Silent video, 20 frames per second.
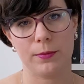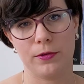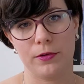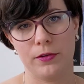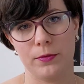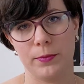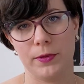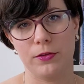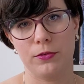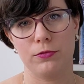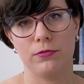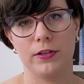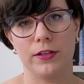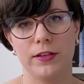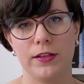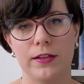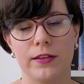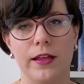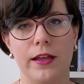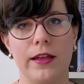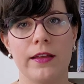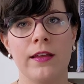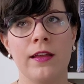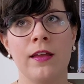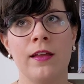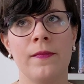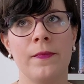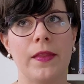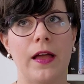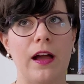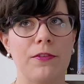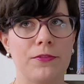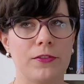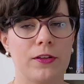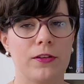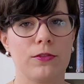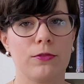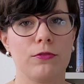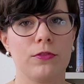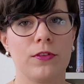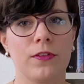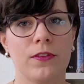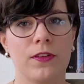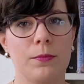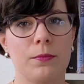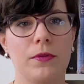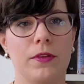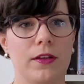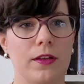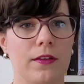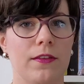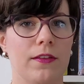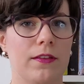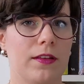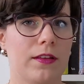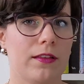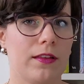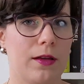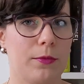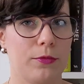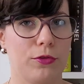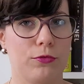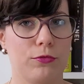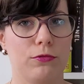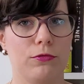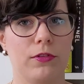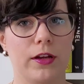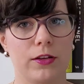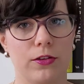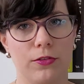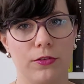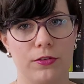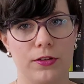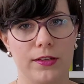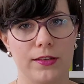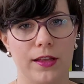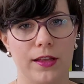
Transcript: appointment during the day, afternoon simply isn't the time to do a color